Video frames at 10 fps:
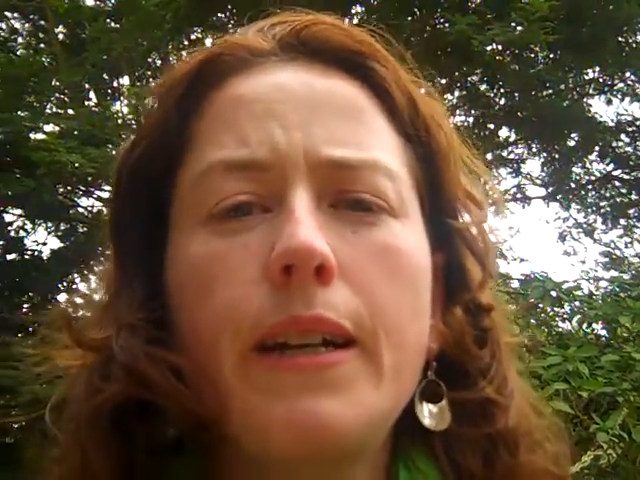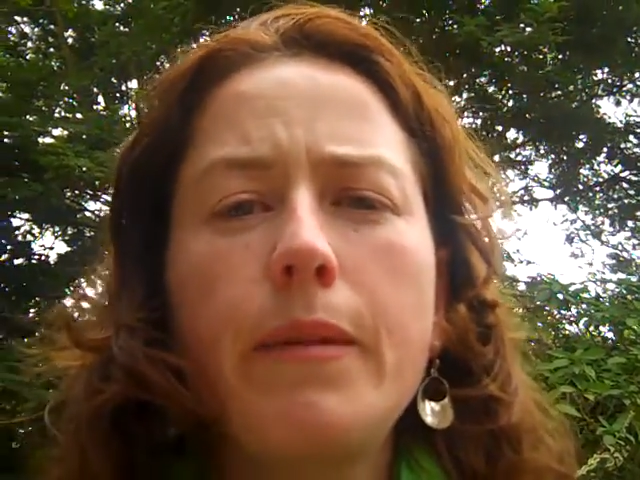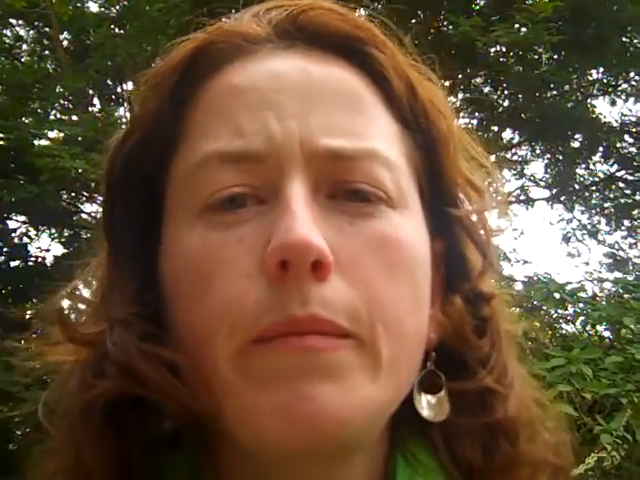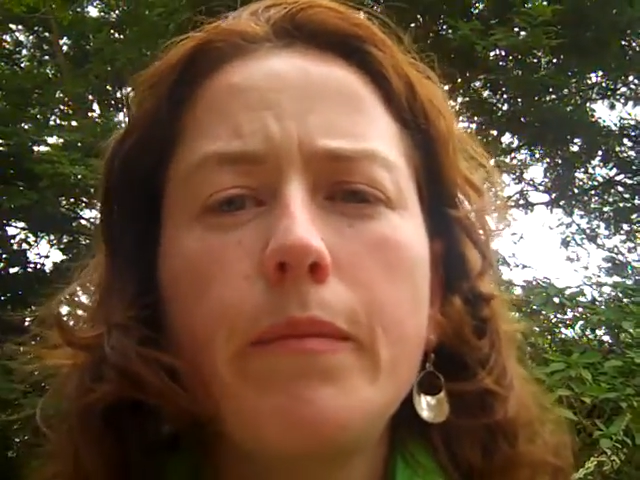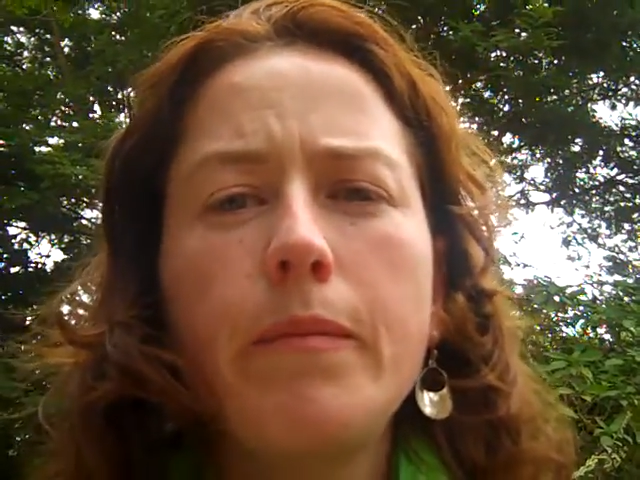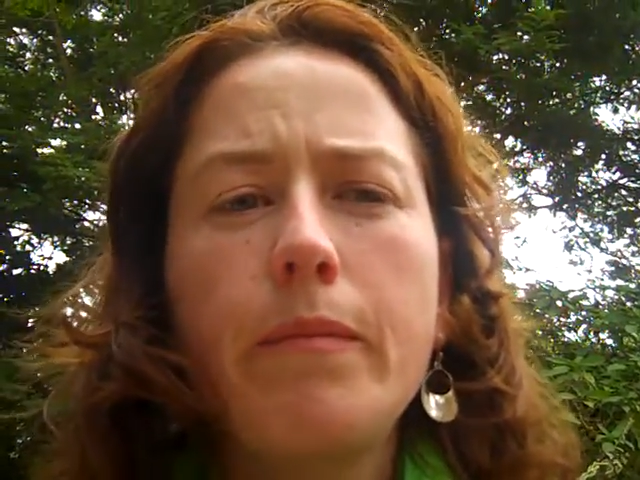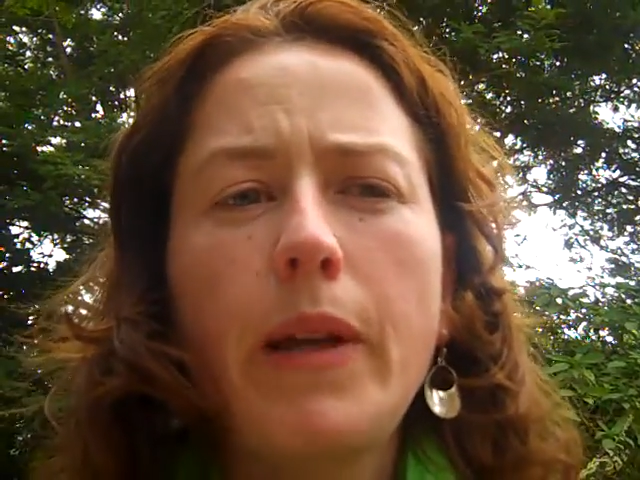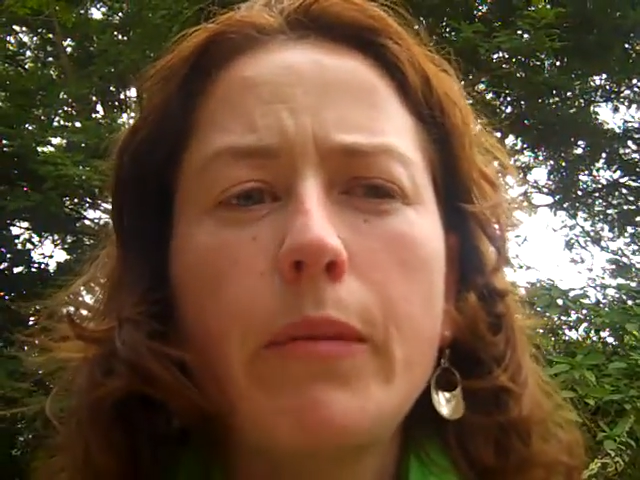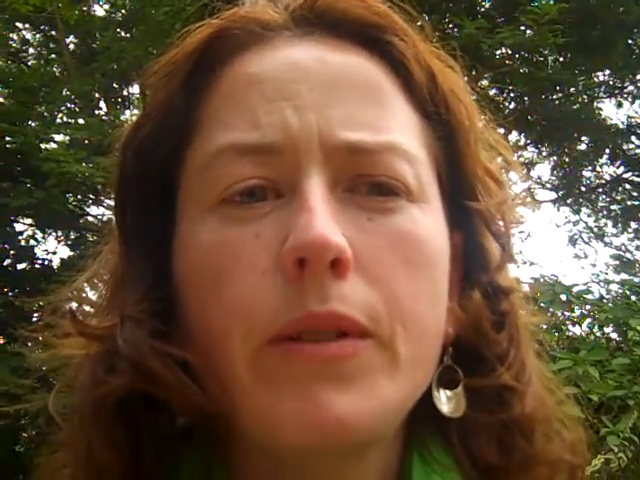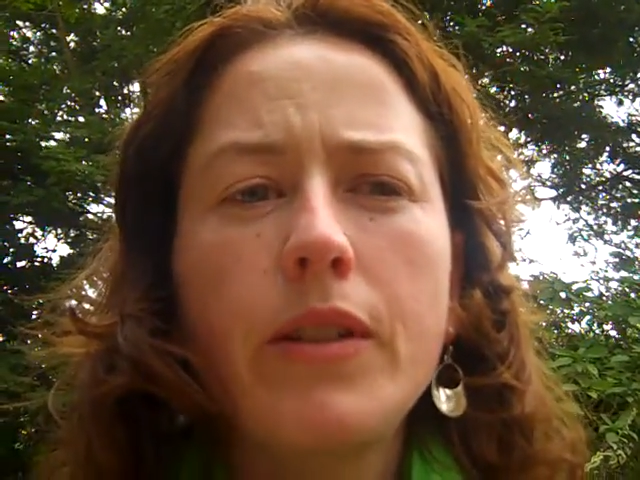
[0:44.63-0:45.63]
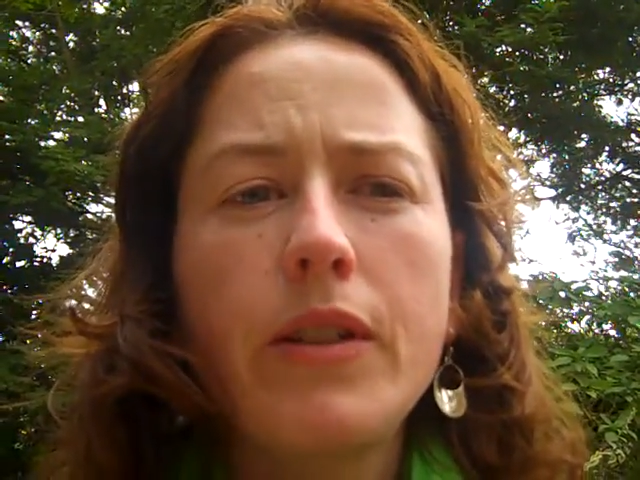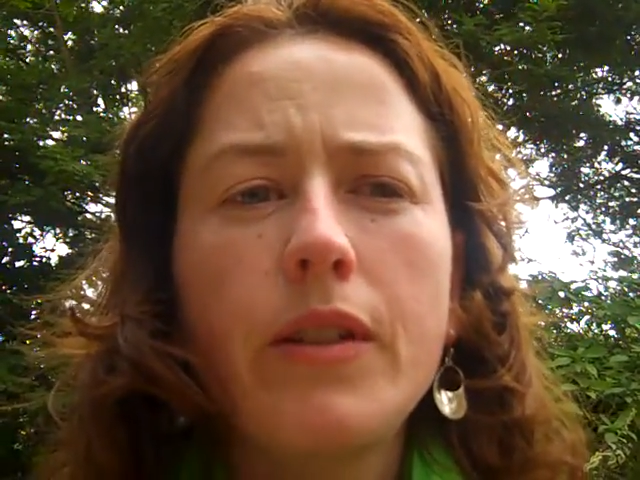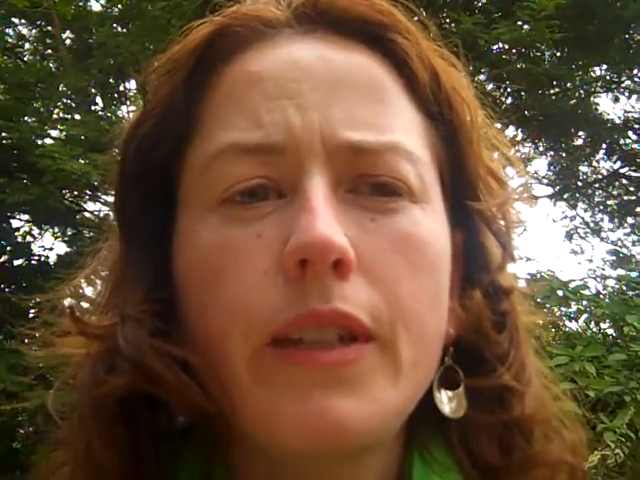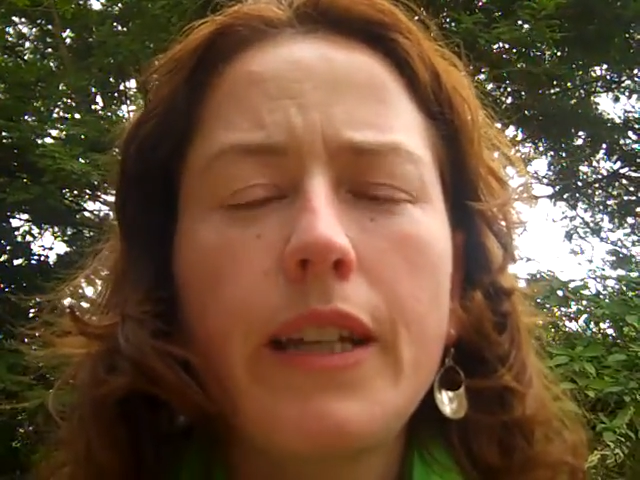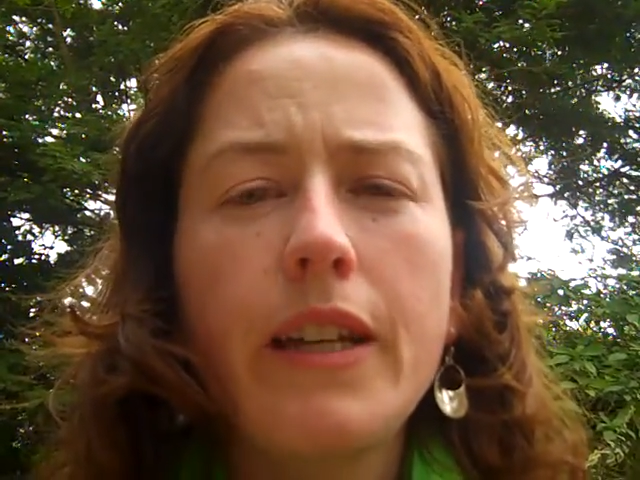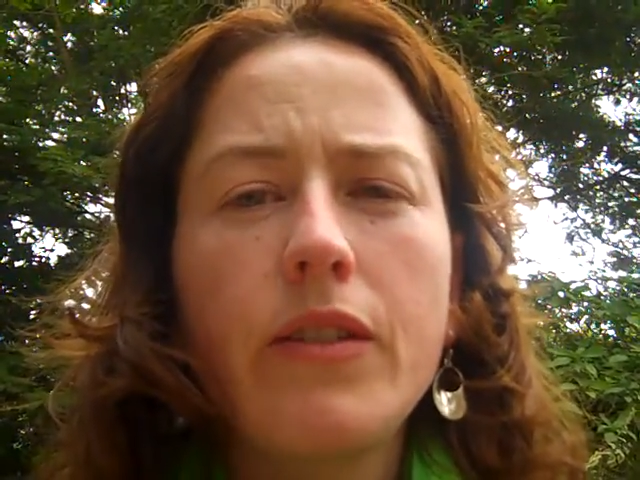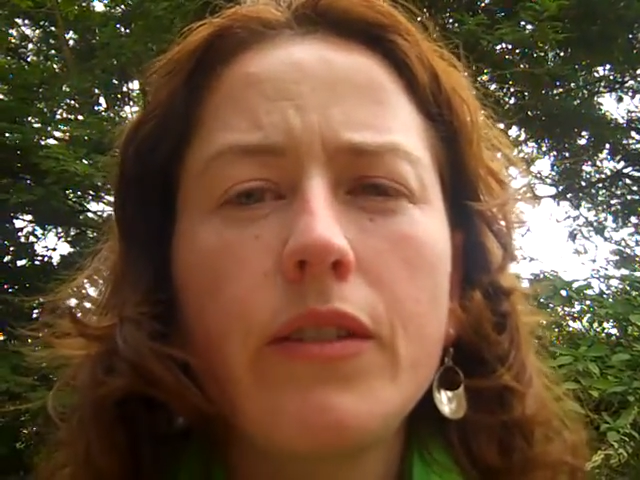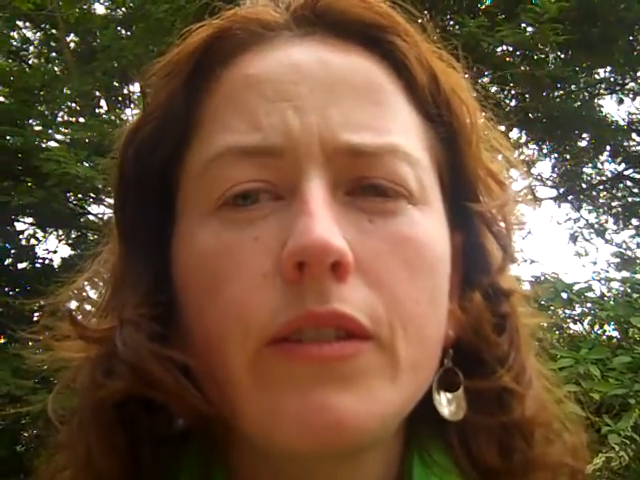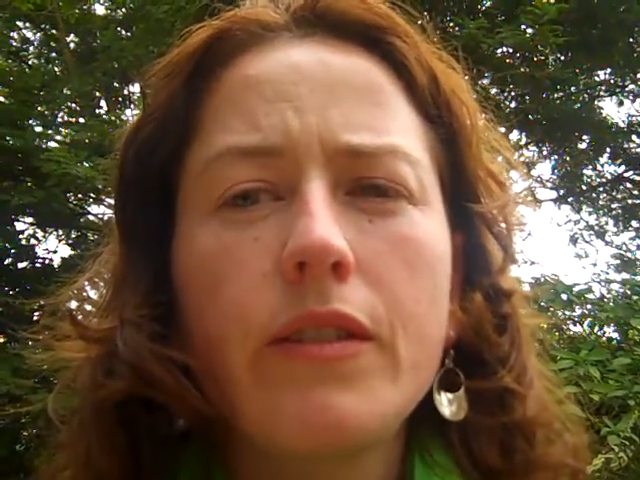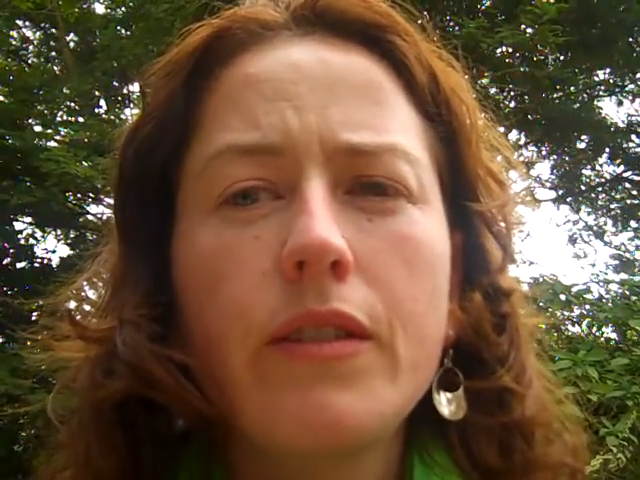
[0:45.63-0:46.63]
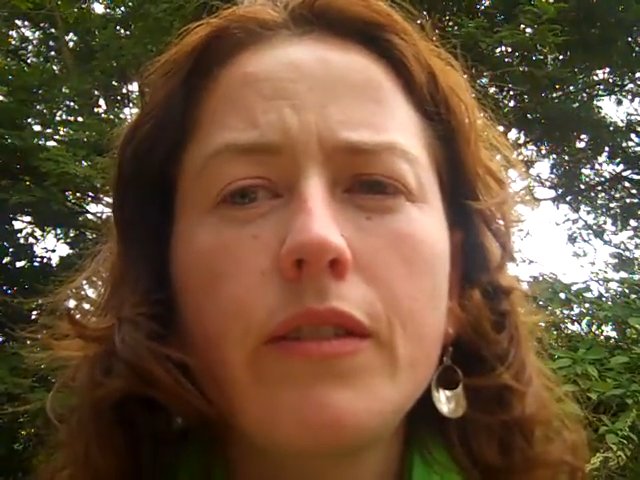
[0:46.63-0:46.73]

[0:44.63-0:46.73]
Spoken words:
be able to get on